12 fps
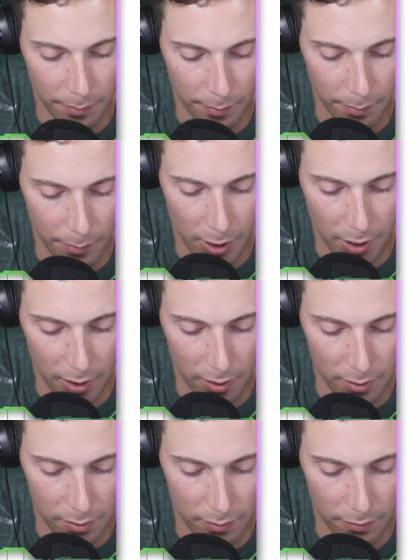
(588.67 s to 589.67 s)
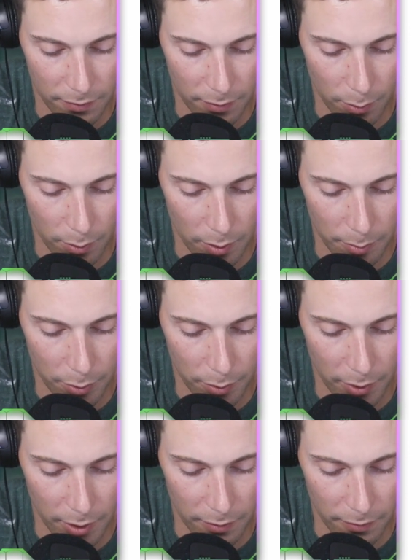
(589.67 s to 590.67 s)
minus
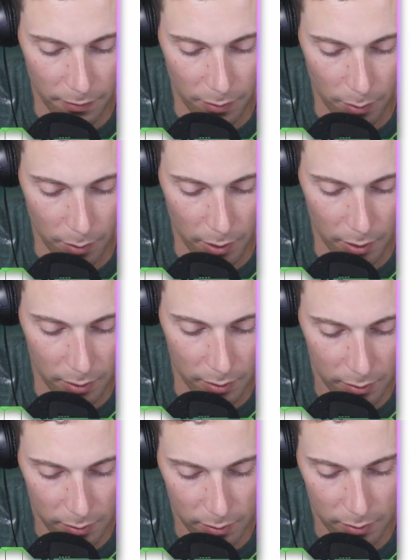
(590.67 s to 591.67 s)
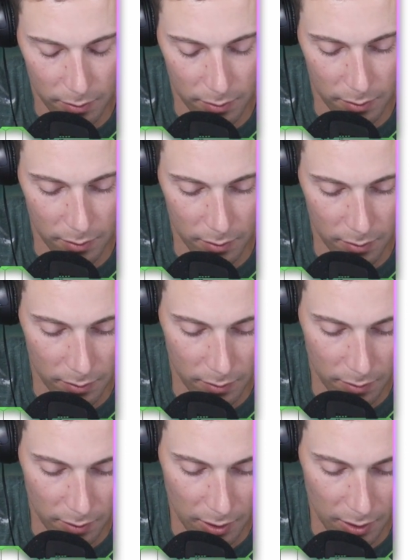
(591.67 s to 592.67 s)
4.4.
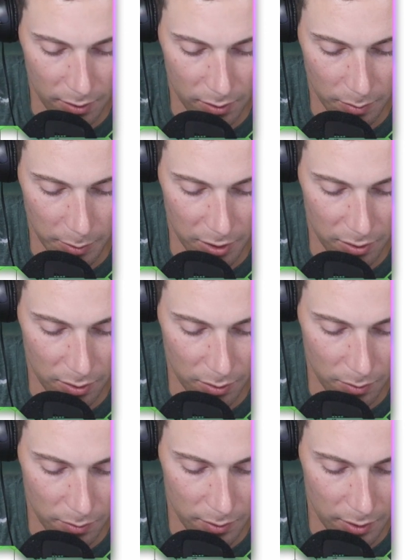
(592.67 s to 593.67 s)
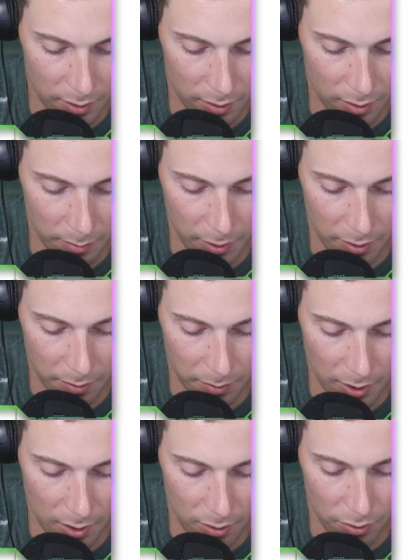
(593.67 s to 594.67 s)
That's going to be 2. That's going to be
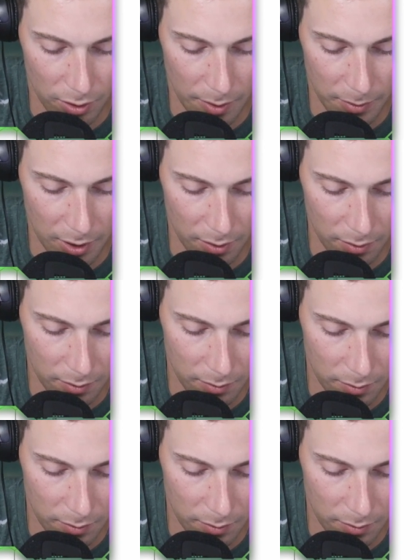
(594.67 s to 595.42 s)
3. Drop down.